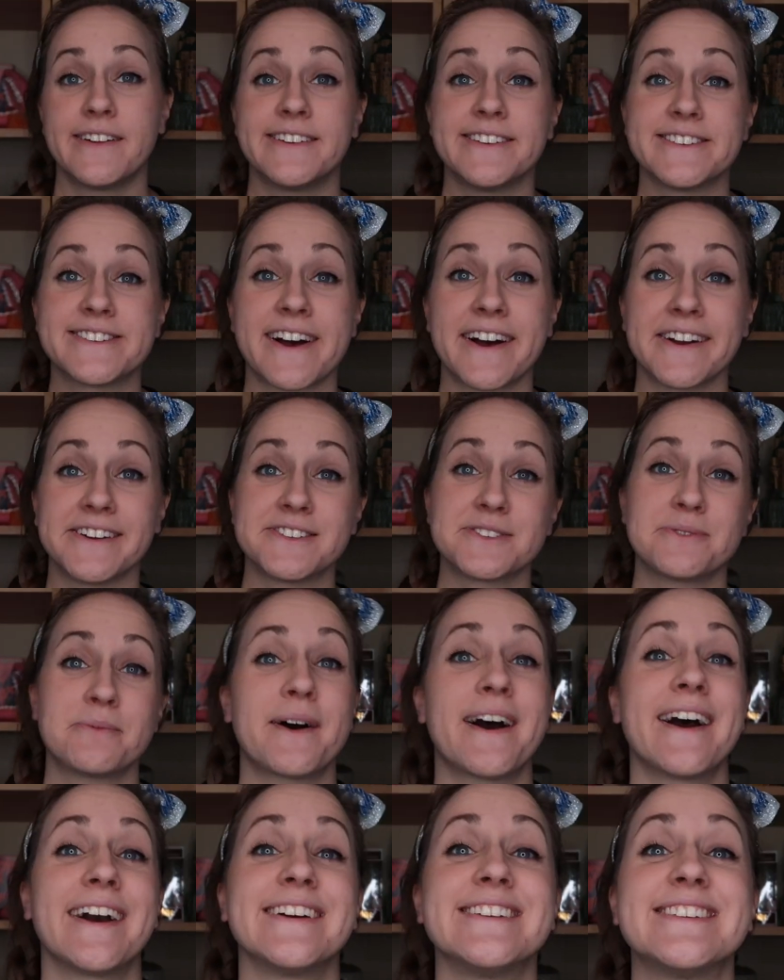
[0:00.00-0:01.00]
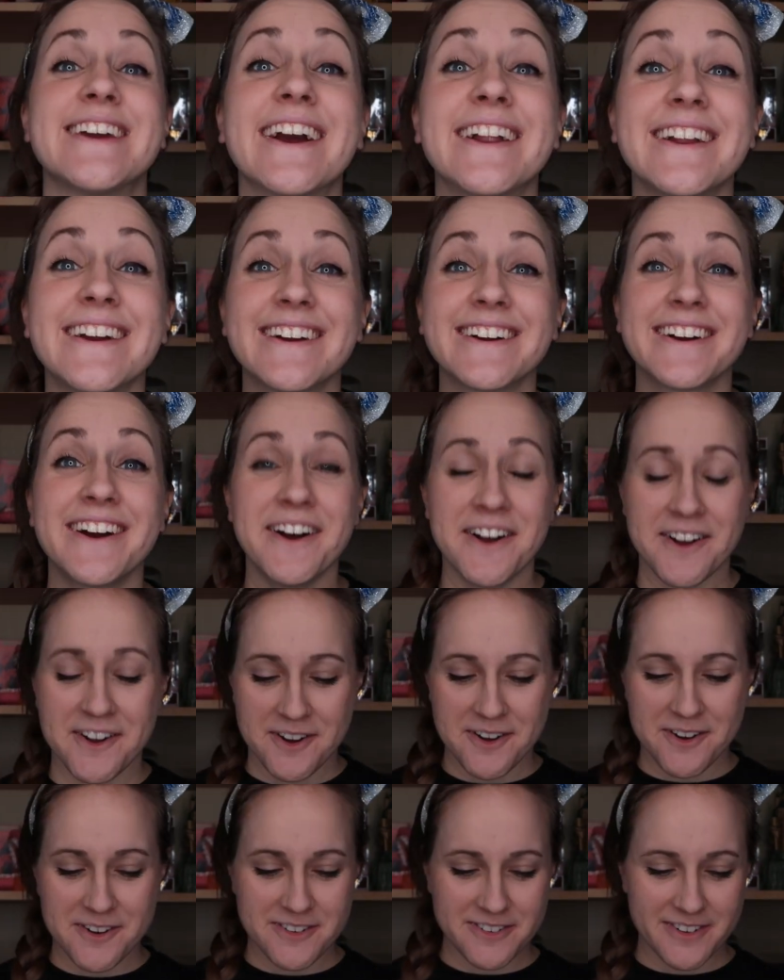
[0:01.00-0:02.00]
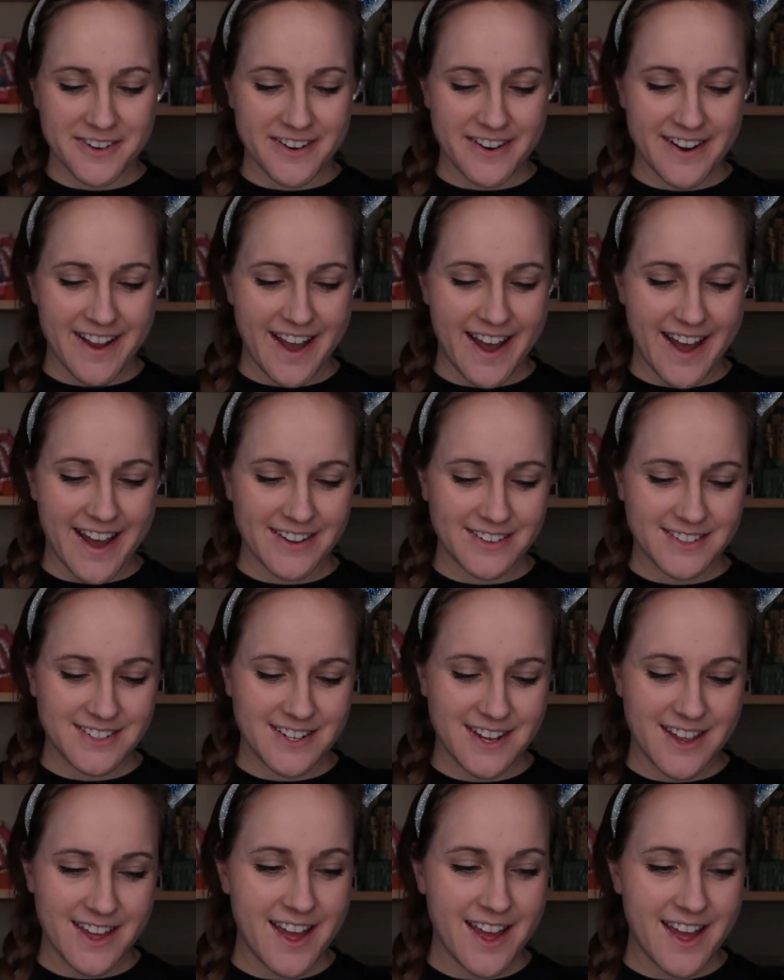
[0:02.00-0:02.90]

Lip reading: designed by Danny over at